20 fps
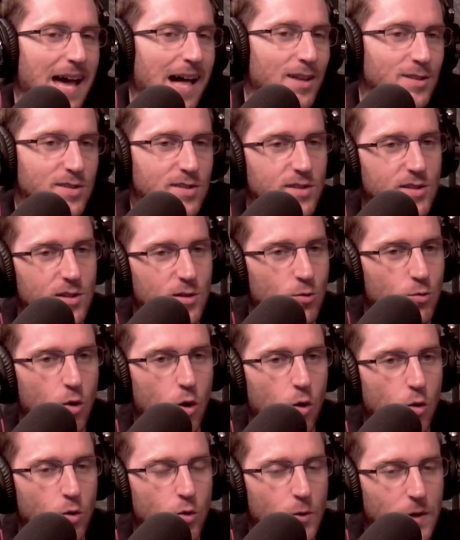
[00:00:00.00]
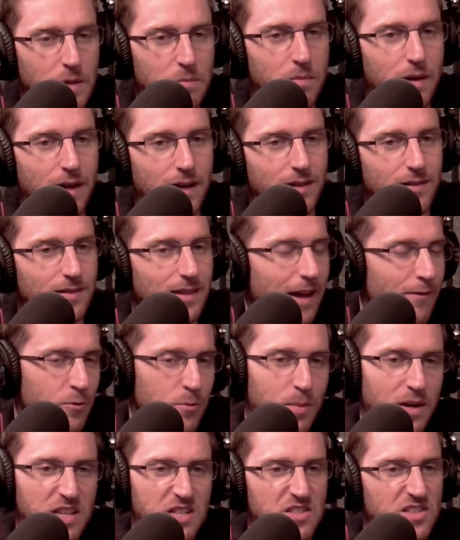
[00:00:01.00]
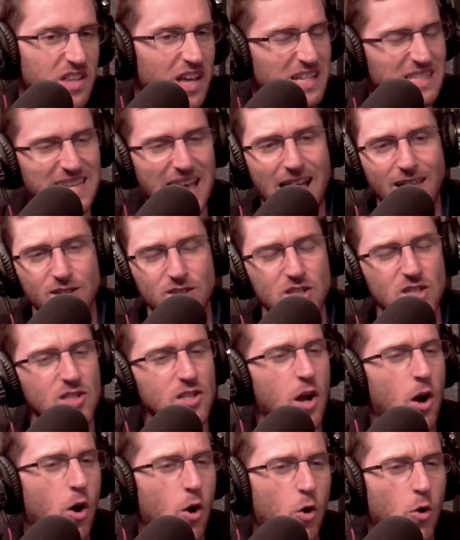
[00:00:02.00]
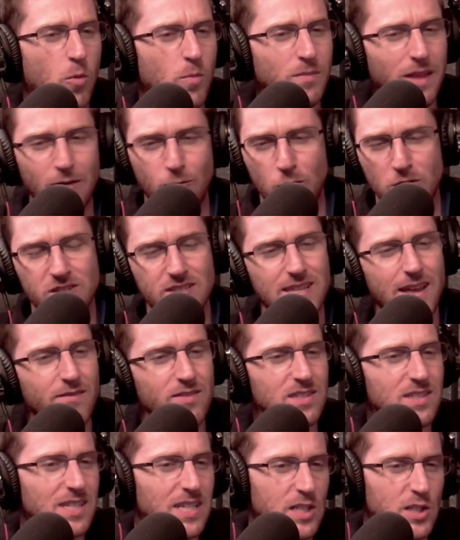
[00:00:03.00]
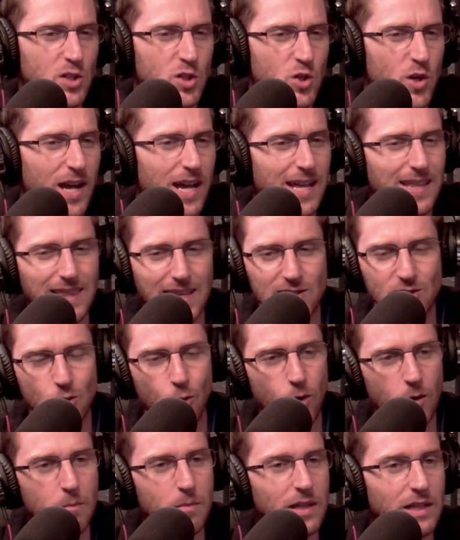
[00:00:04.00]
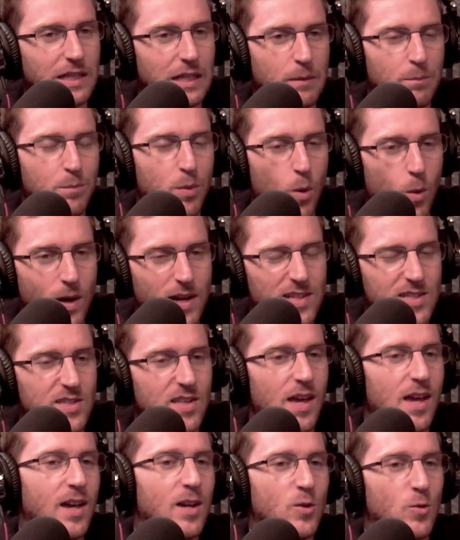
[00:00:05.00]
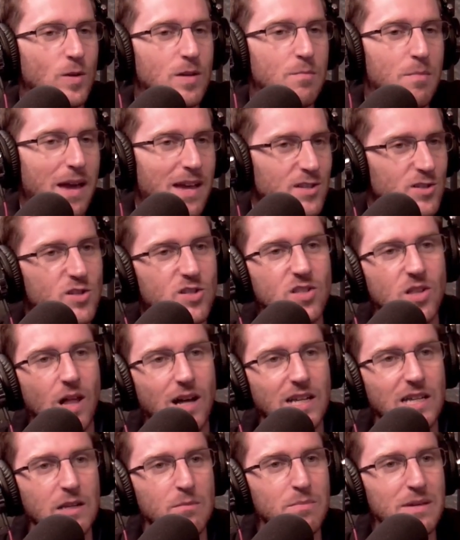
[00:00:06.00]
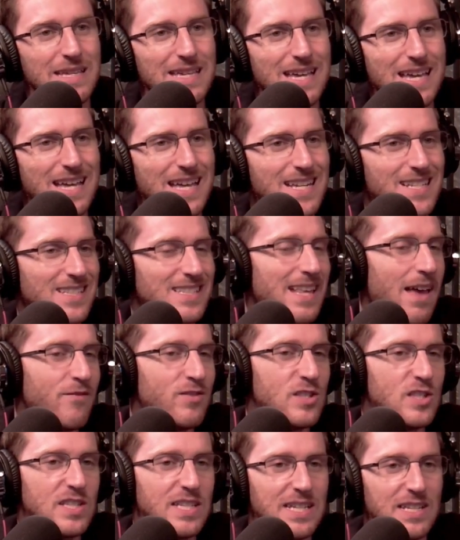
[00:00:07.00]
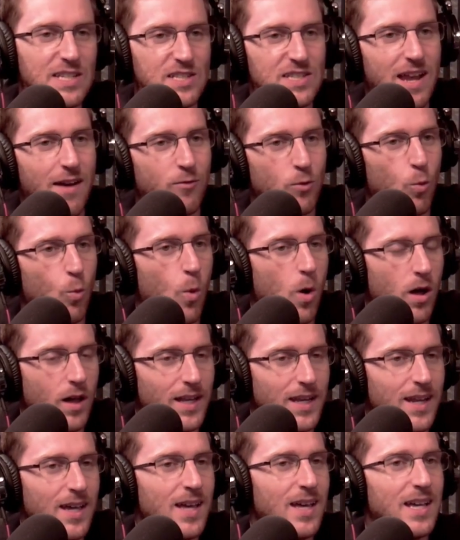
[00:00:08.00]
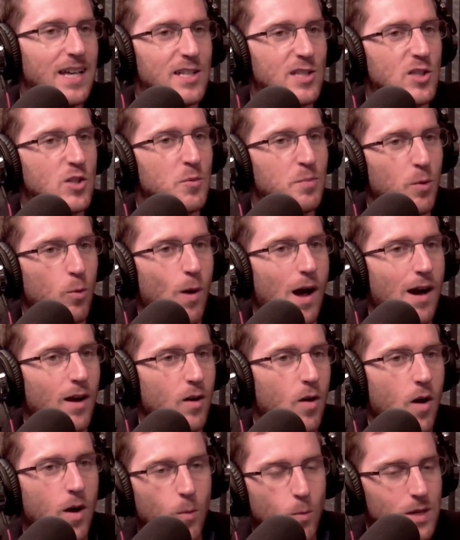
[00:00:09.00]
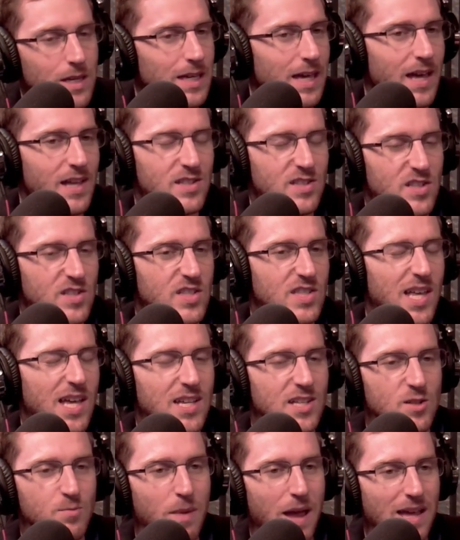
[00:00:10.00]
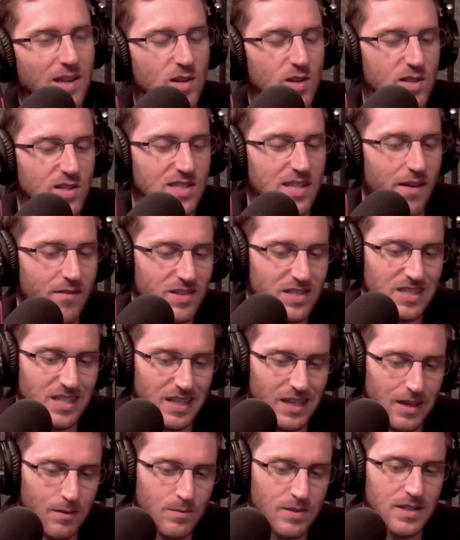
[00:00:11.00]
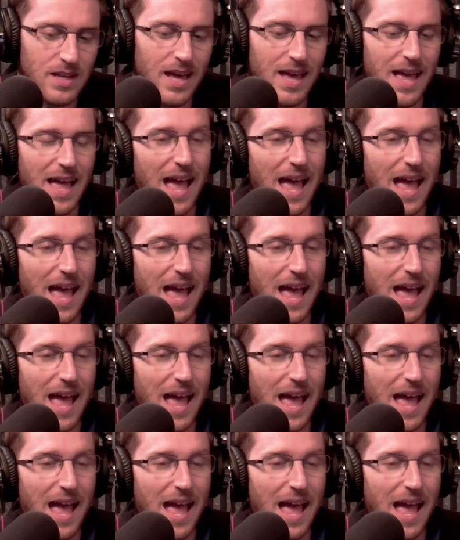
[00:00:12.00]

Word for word: Dallas is going to roll Green Bay. Everybody's like, Dallas is at home. They've won 17 straight. They score a million points. Green Bay is just lucky to be in. A seven seed has never won in Super Wild Card weekend since they expanded to seven teams.